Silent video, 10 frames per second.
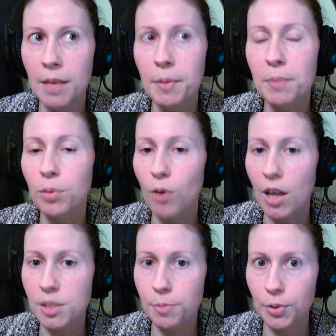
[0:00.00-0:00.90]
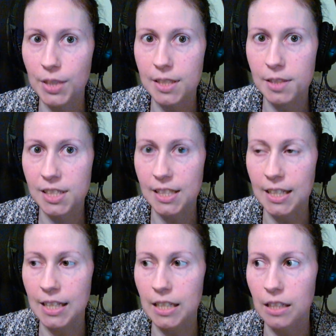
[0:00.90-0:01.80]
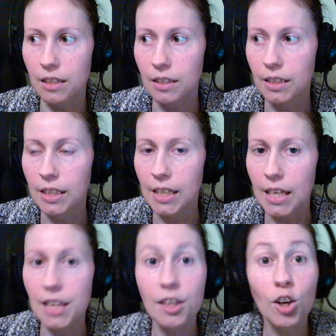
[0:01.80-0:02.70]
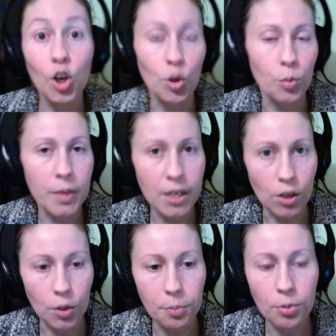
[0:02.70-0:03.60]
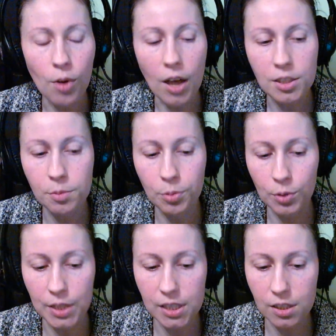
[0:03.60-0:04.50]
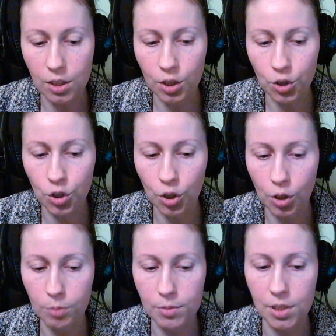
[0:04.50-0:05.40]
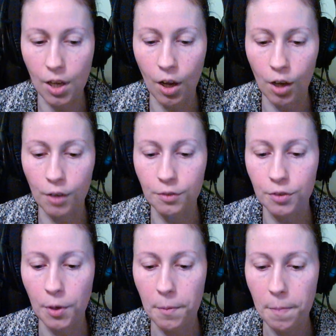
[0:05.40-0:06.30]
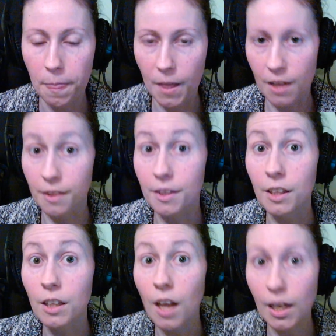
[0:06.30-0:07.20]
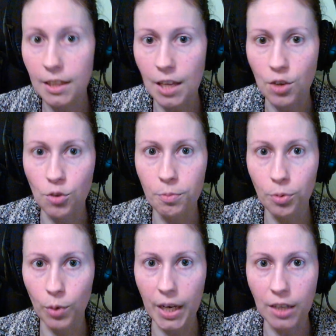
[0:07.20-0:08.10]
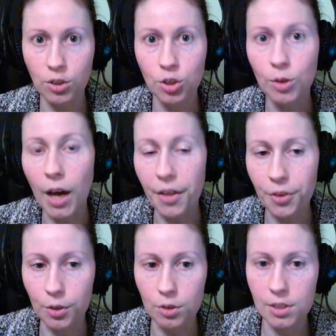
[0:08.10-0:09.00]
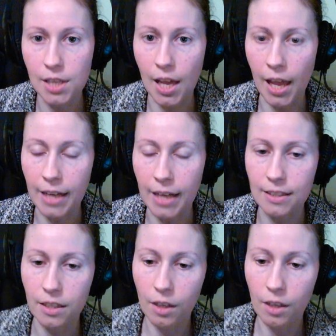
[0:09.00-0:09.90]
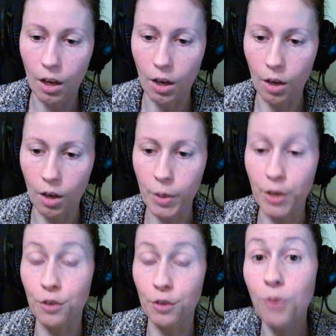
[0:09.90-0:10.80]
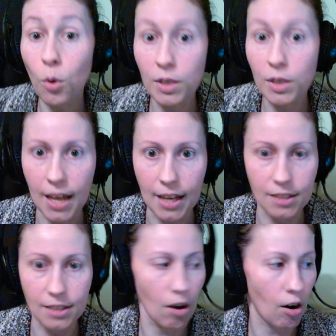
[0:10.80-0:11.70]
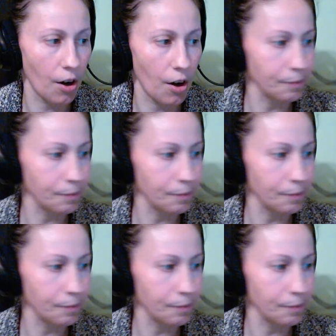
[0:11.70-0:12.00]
prosperous in the career, prosperous in terms of the luck that you bring to others and what your fortes are.